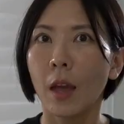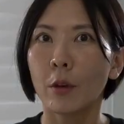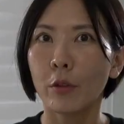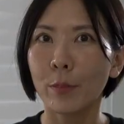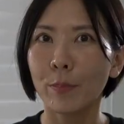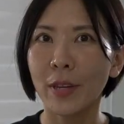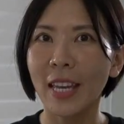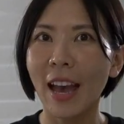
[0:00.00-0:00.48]

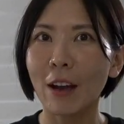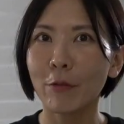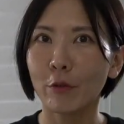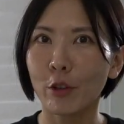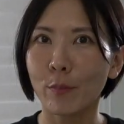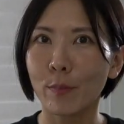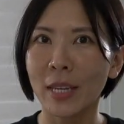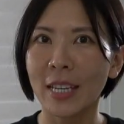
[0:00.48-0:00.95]
Repeat
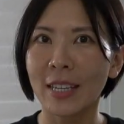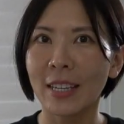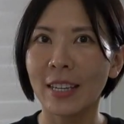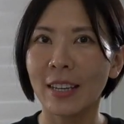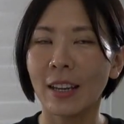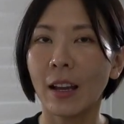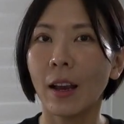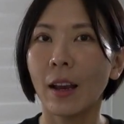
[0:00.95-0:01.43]
after me.
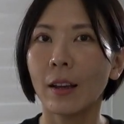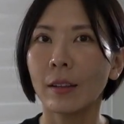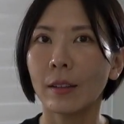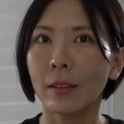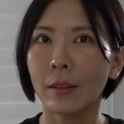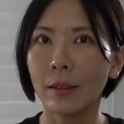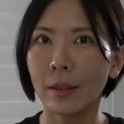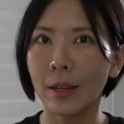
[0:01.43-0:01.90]

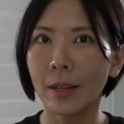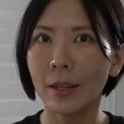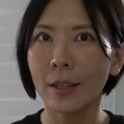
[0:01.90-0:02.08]
L.